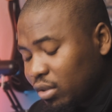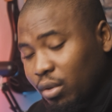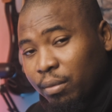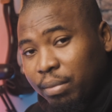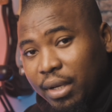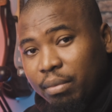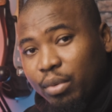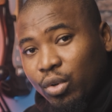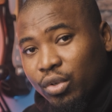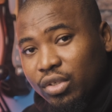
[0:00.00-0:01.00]
So play,
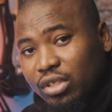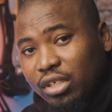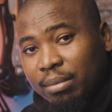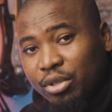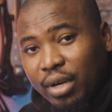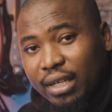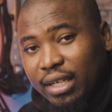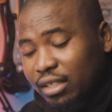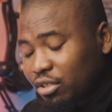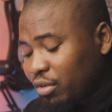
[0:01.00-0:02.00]
pause, skip track,
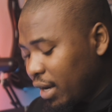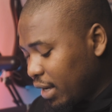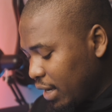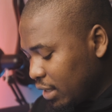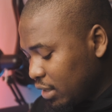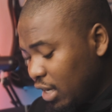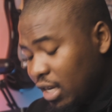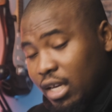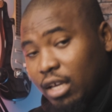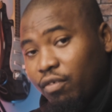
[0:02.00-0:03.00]
next track, and
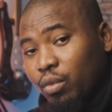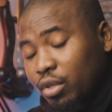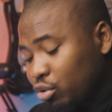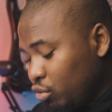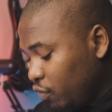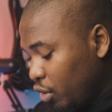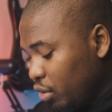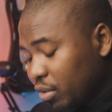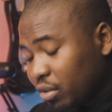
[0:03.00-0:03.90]
if you want to do volume